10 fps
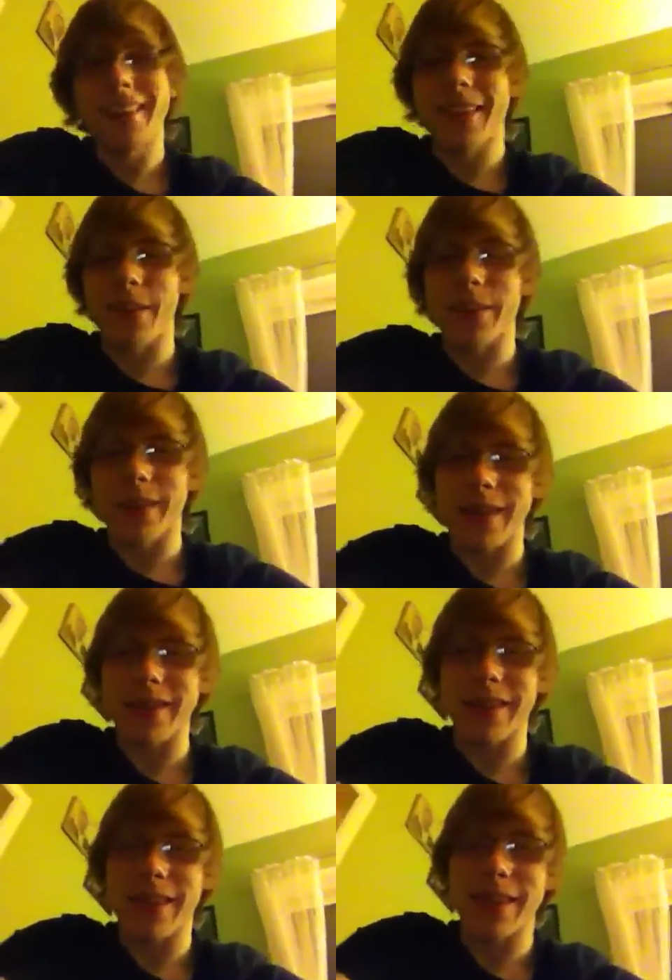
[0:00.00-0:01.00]
but
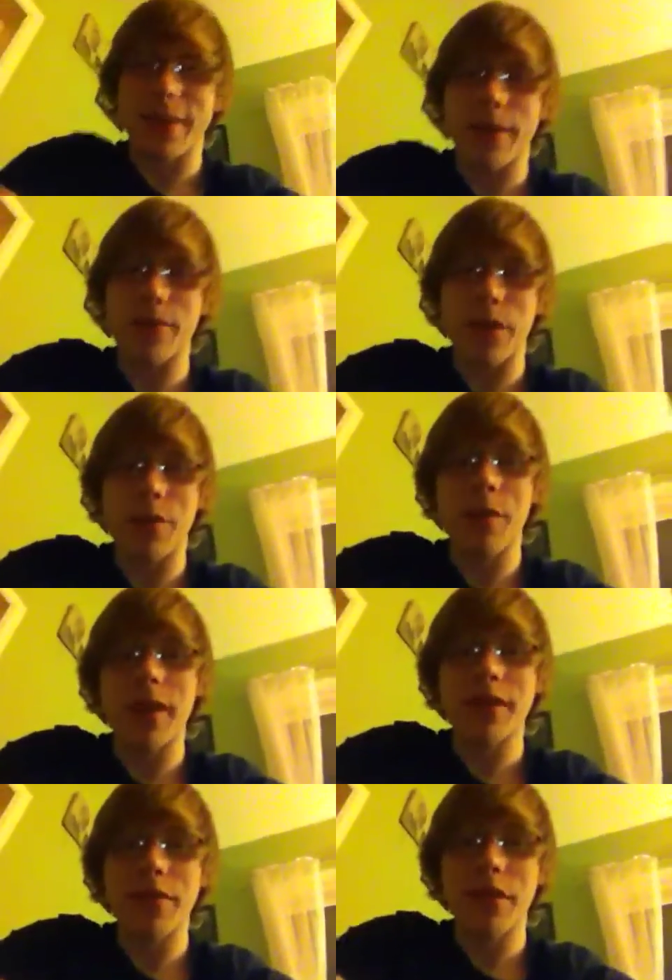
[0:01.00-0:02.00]
guys, I'm going to be
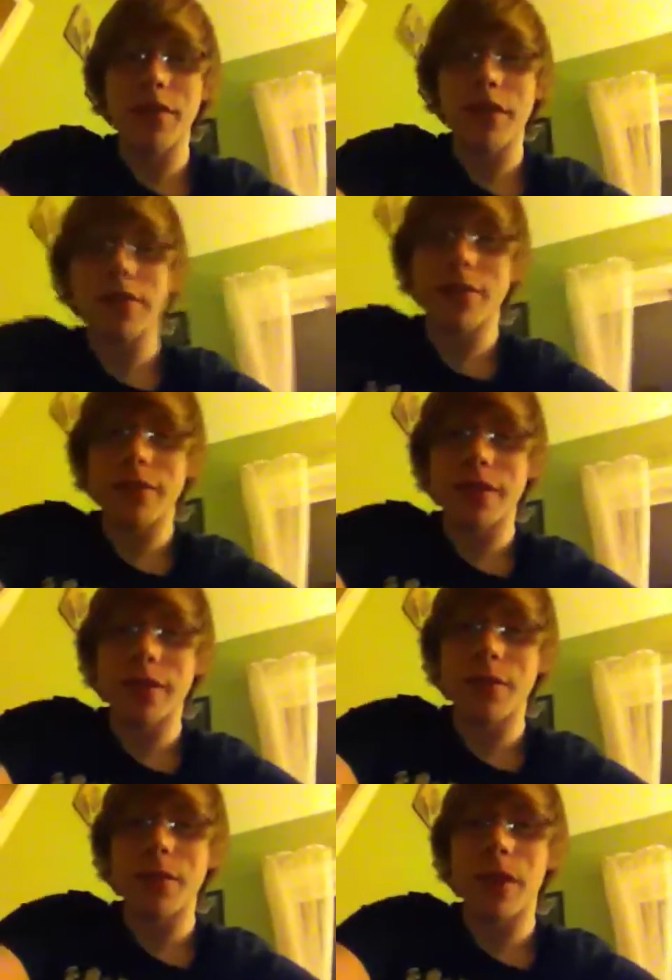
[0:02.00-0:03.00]
making the 50th
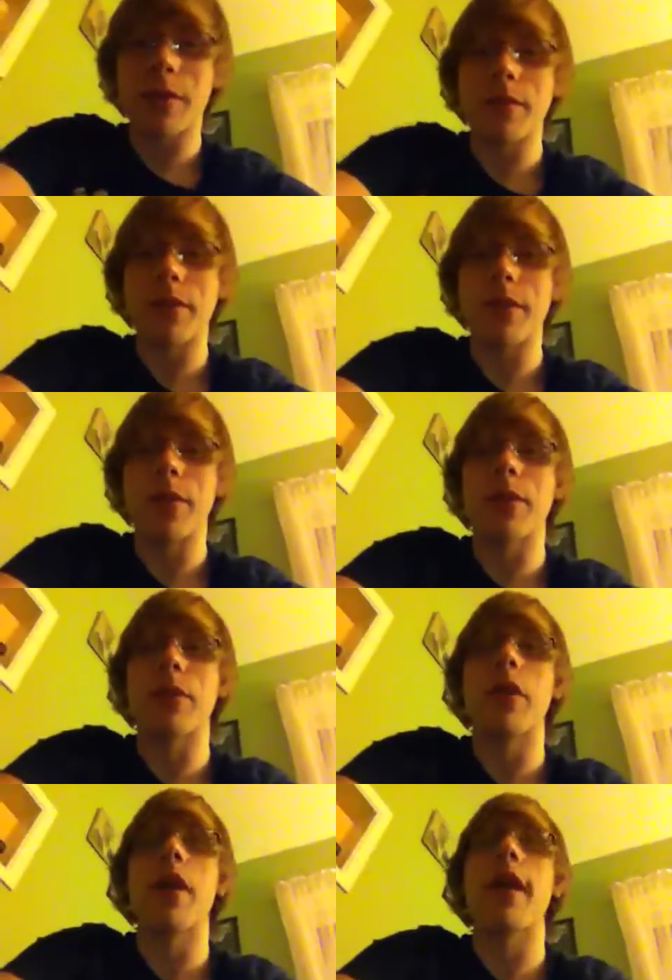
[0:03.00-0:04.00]
subscriber
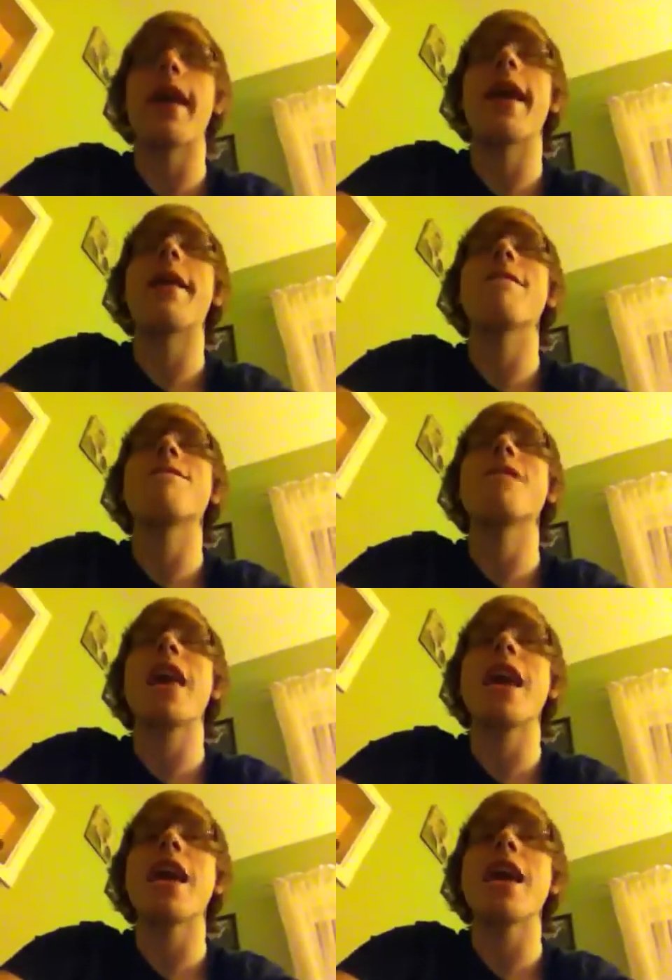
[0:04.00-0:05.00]
video
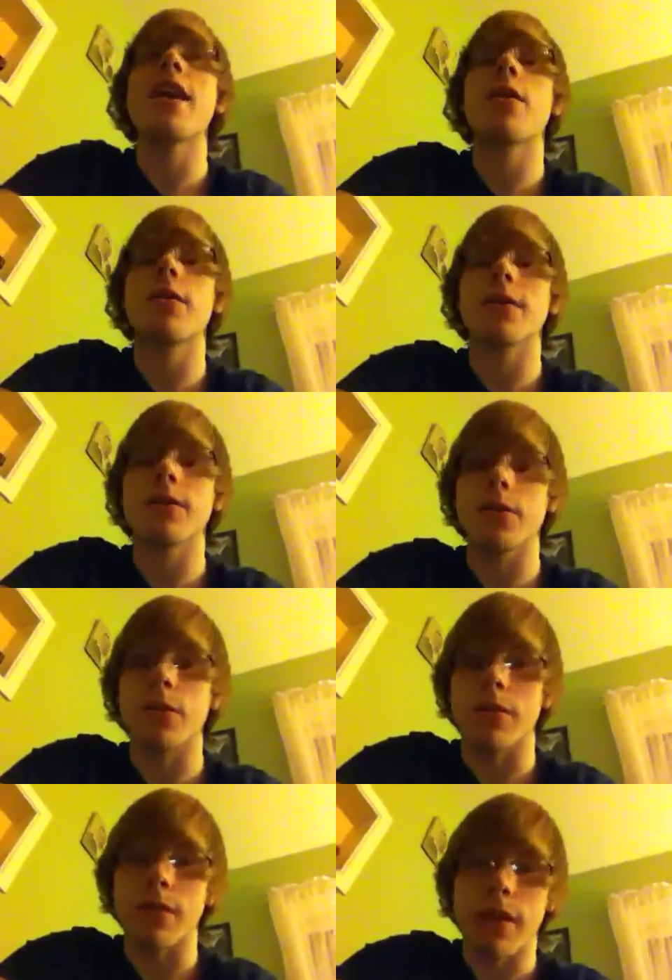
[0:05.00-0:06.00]
very
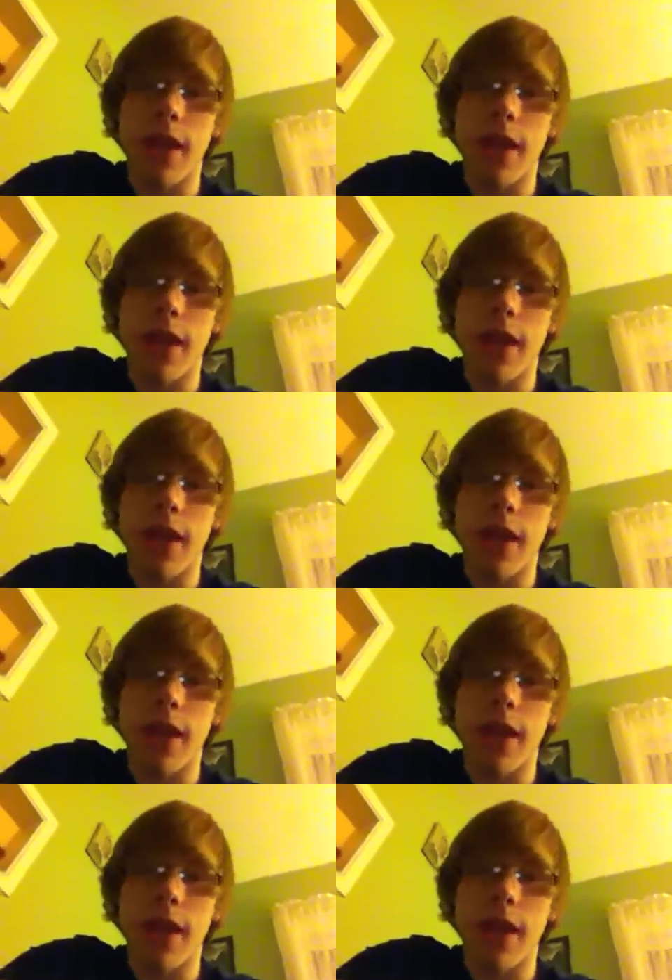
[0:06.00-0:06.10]
soon.